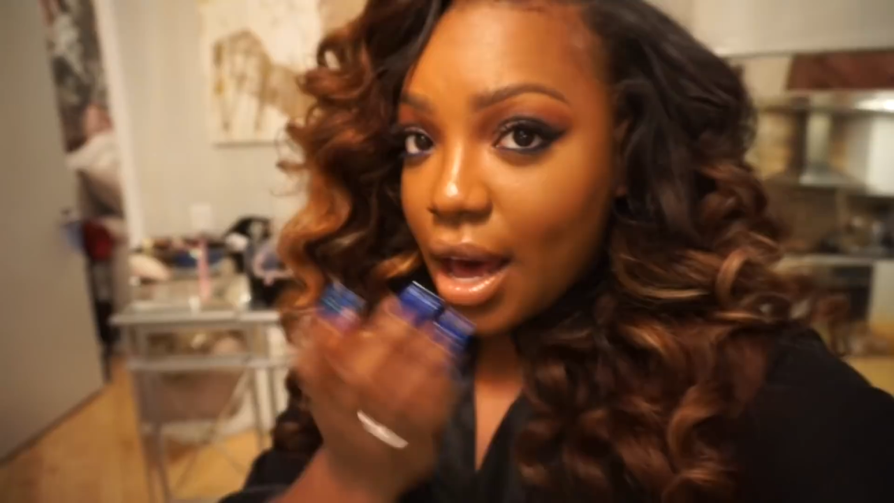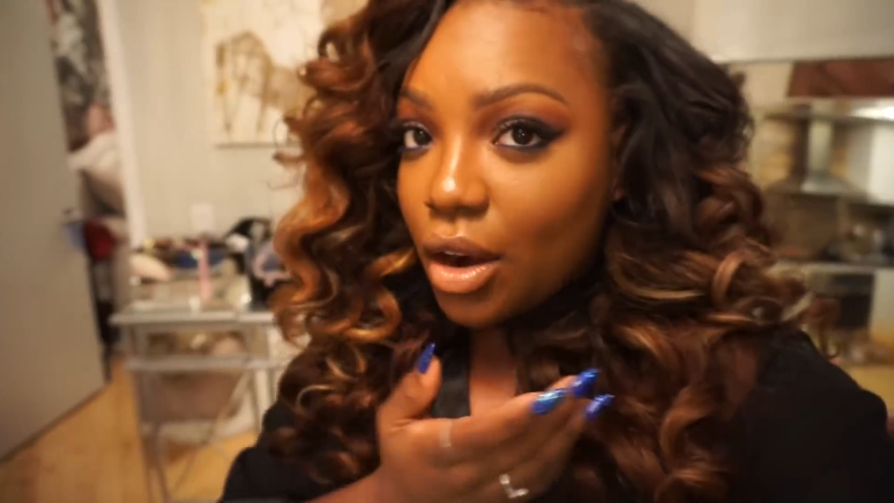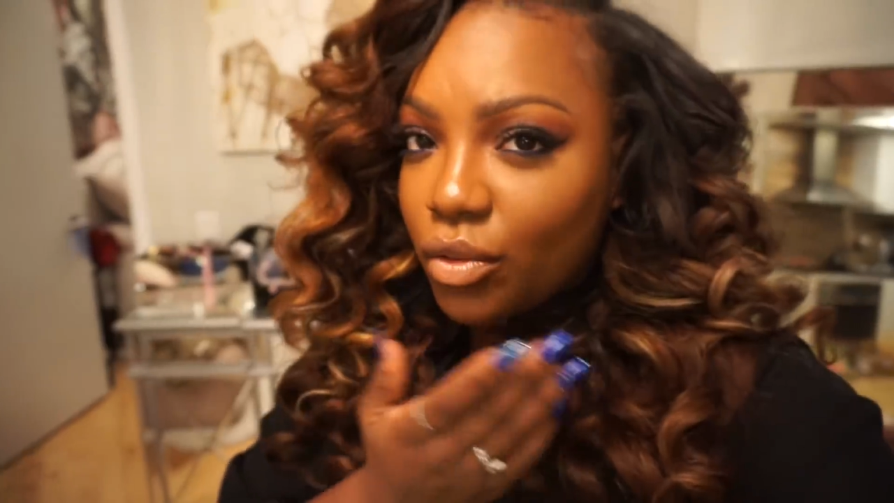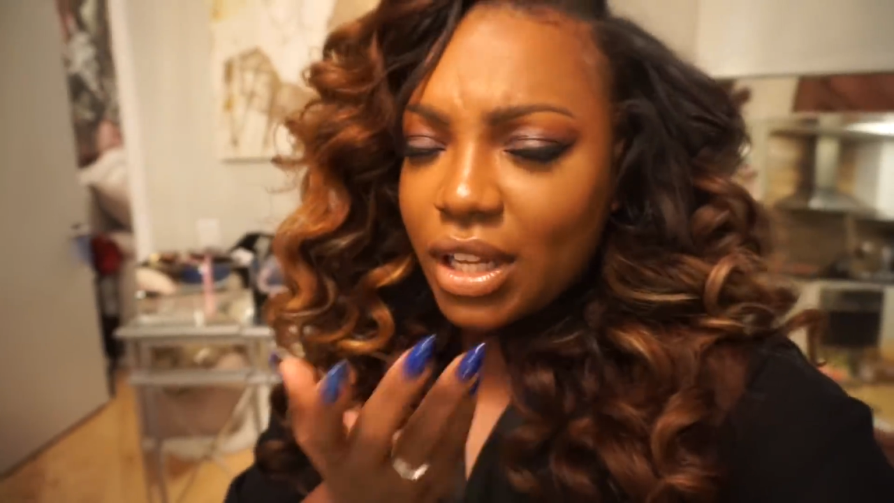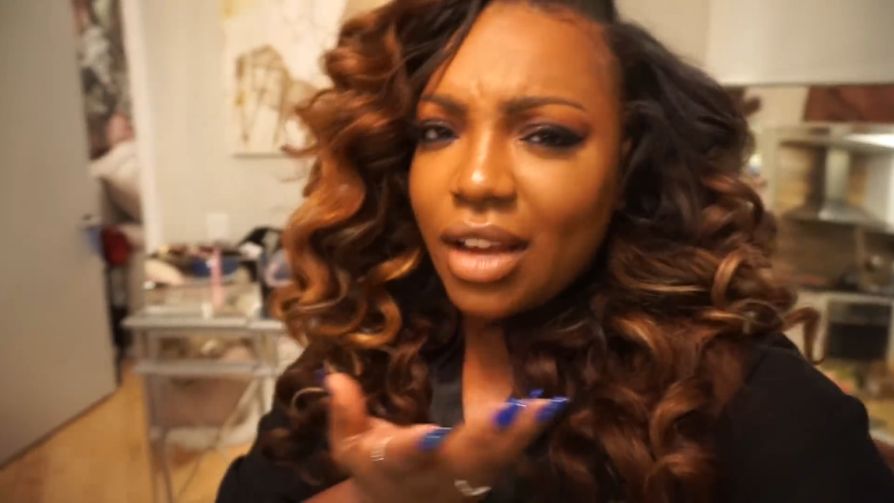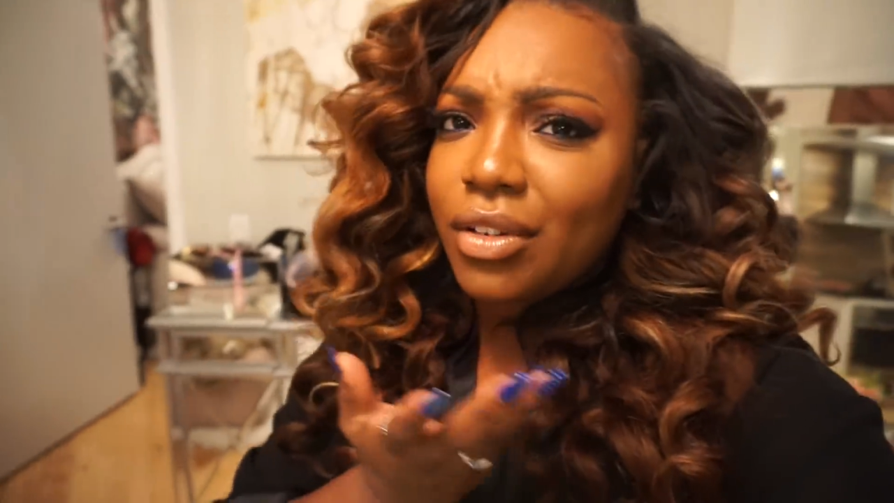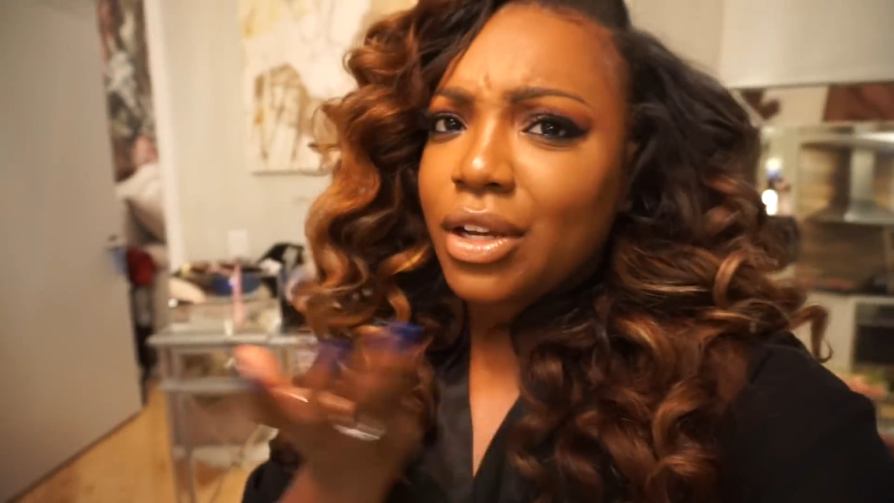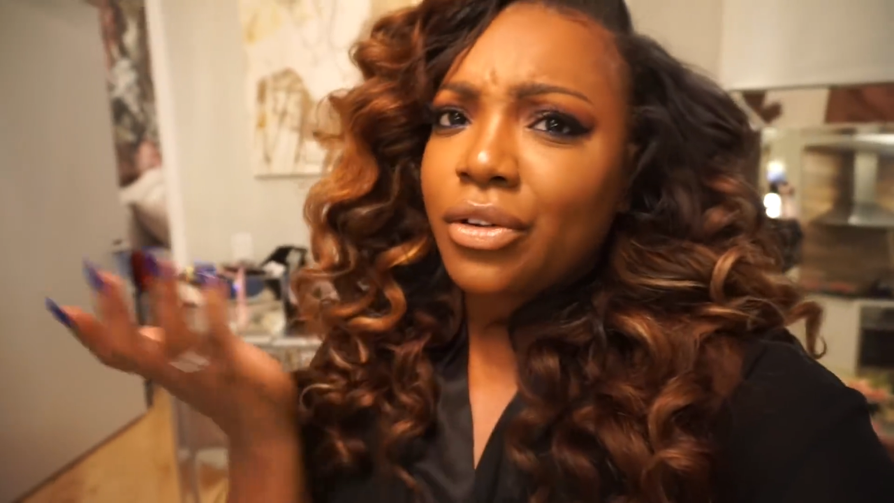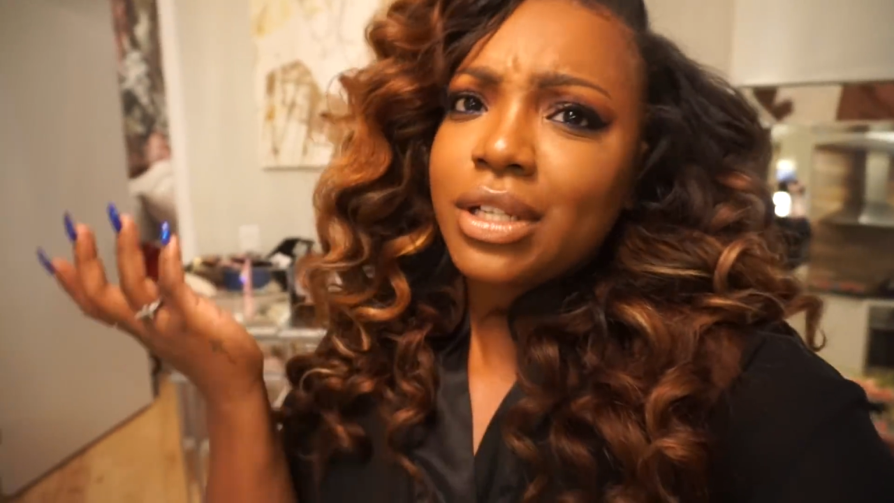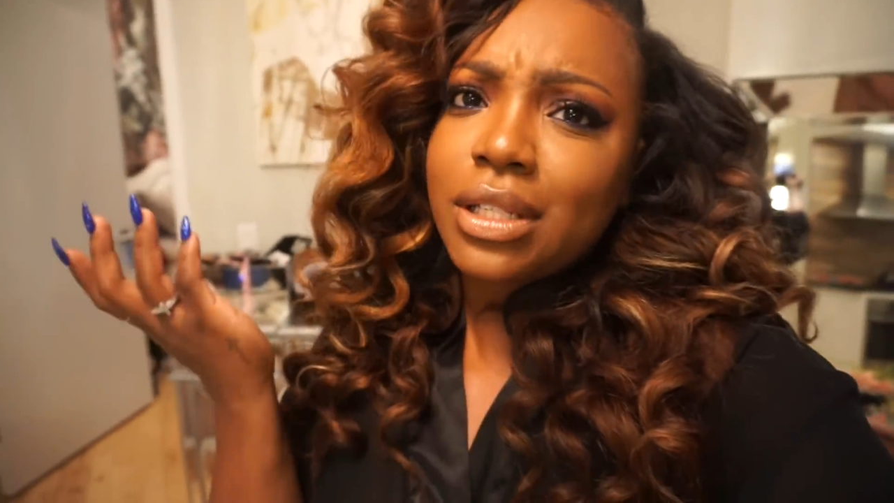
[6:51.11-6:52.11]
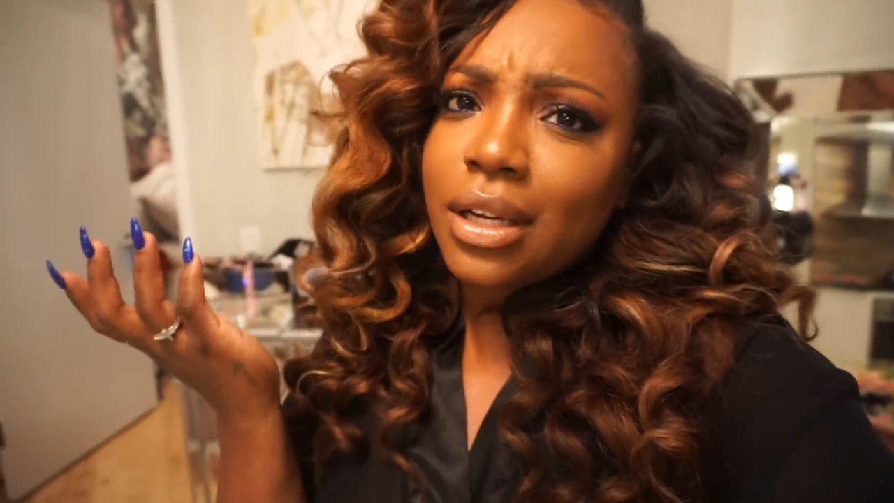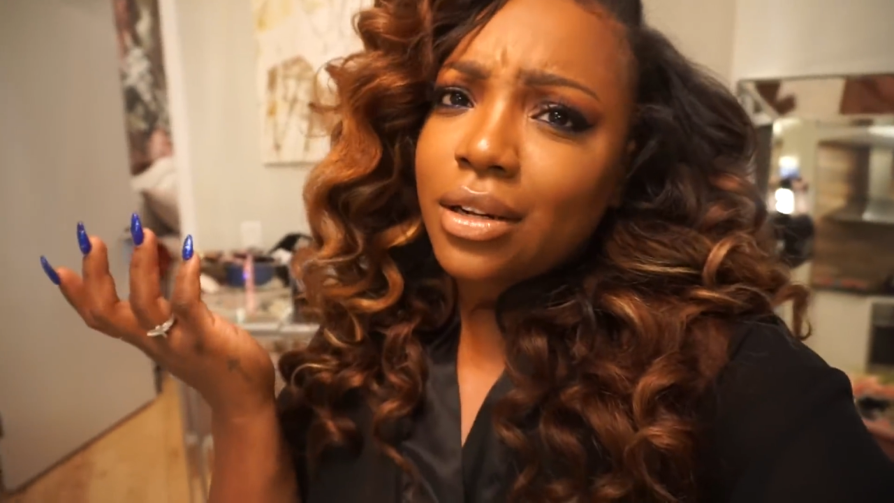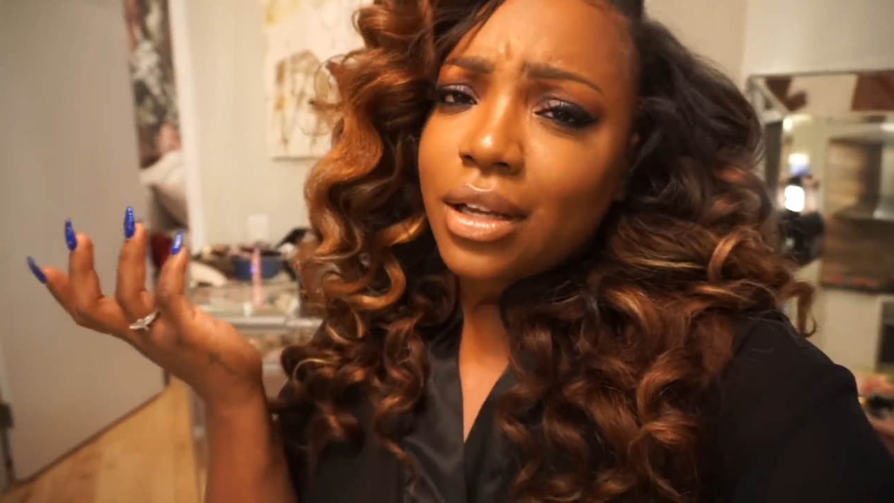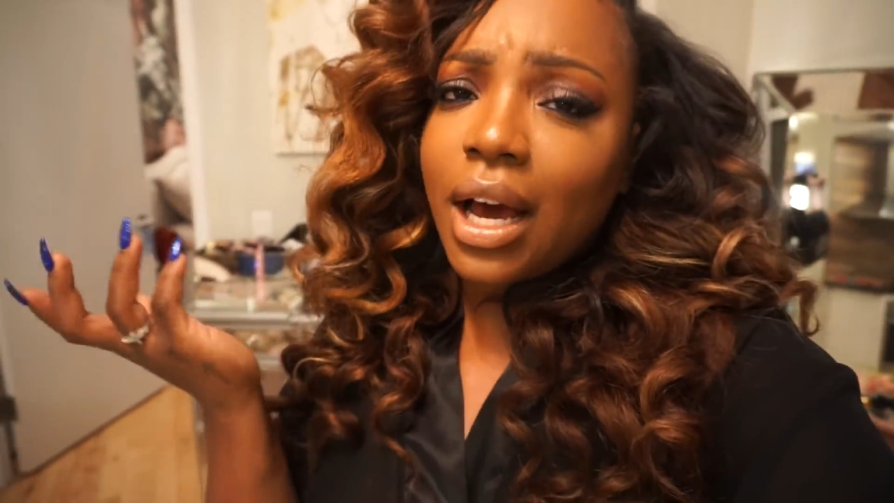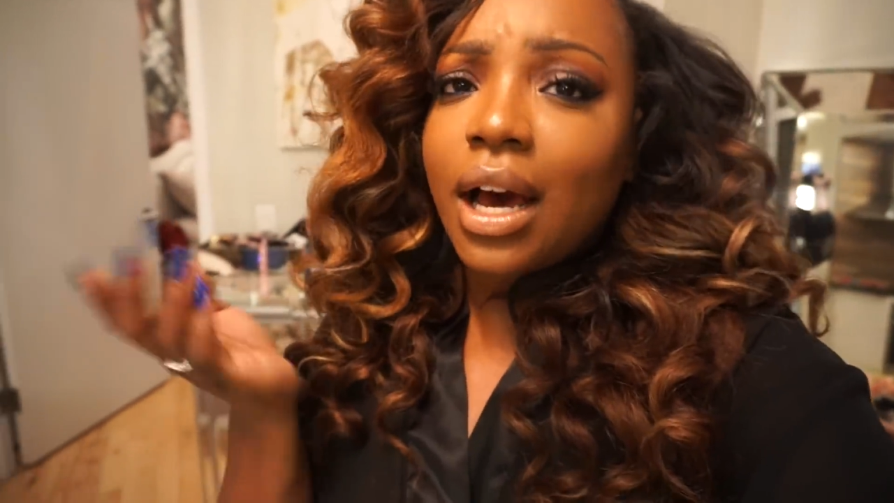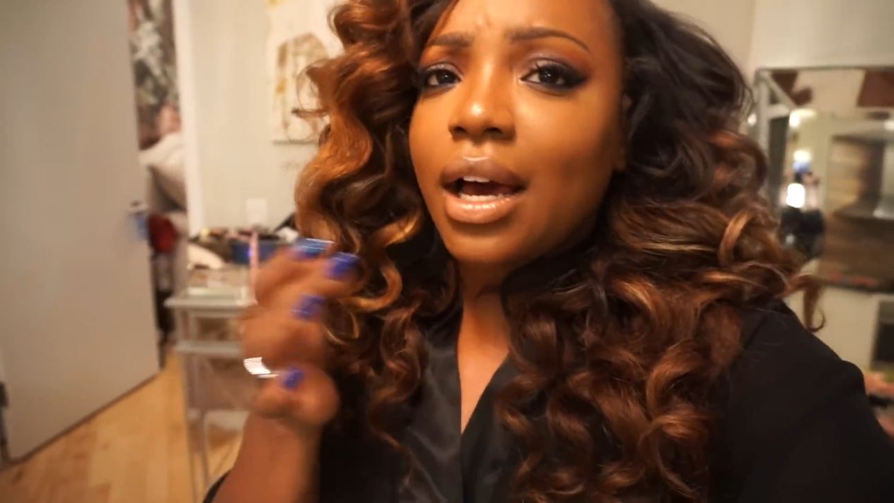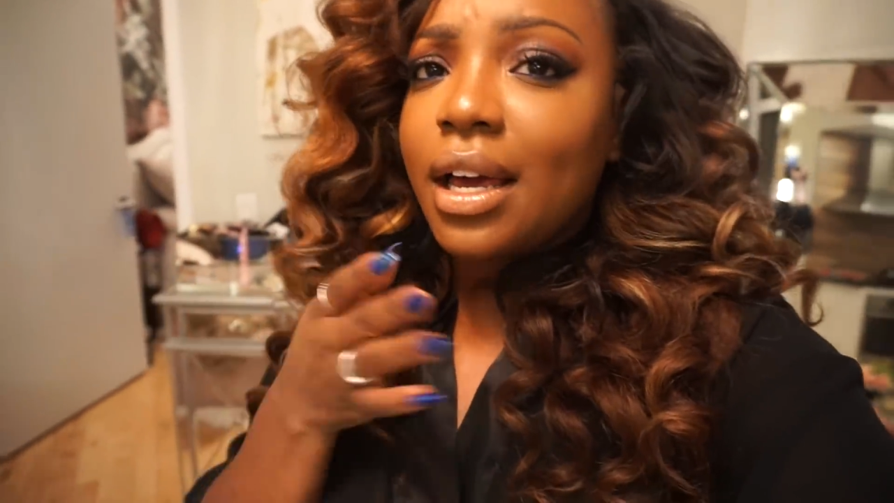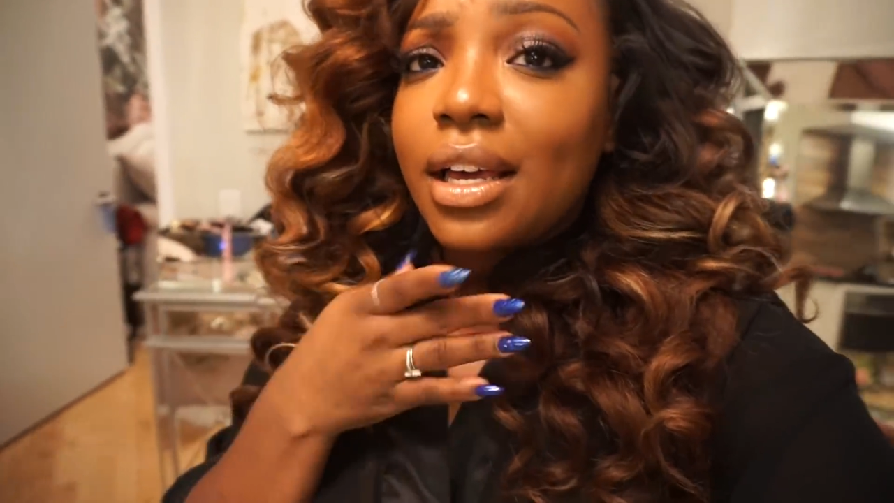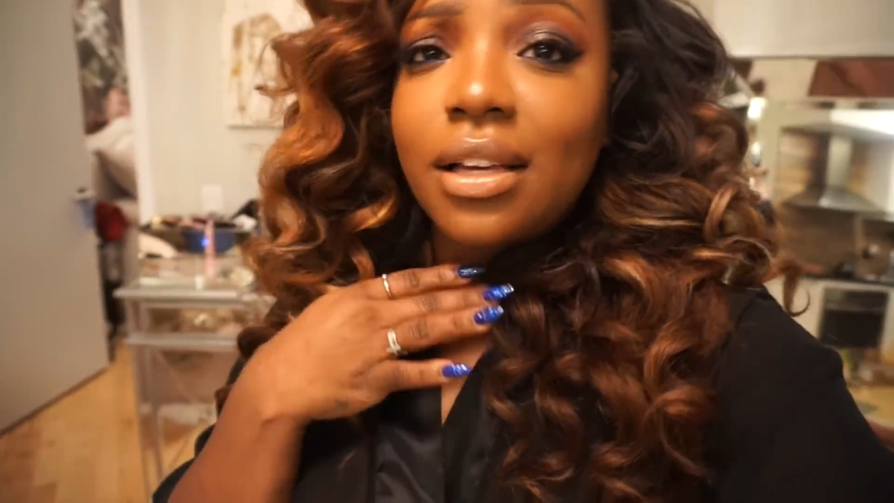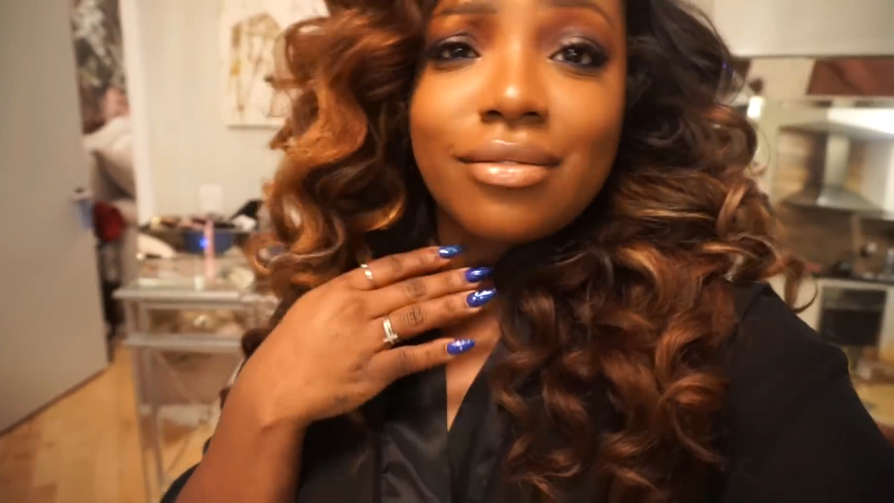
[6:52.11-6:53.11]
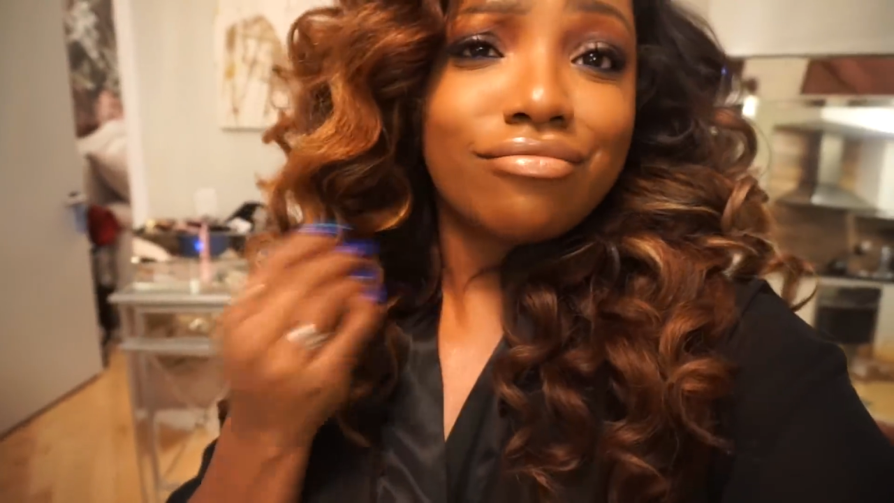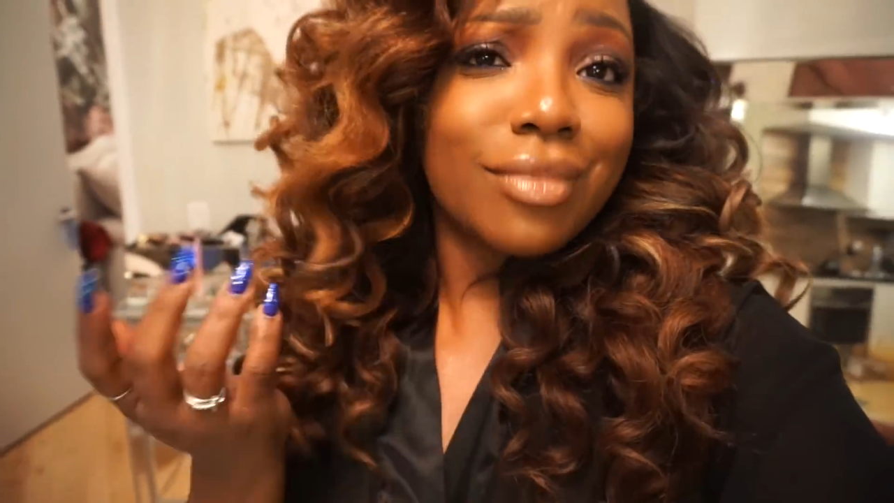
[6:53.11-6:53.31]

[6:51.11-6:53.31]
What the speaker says: I don't really have any creasing under the eye.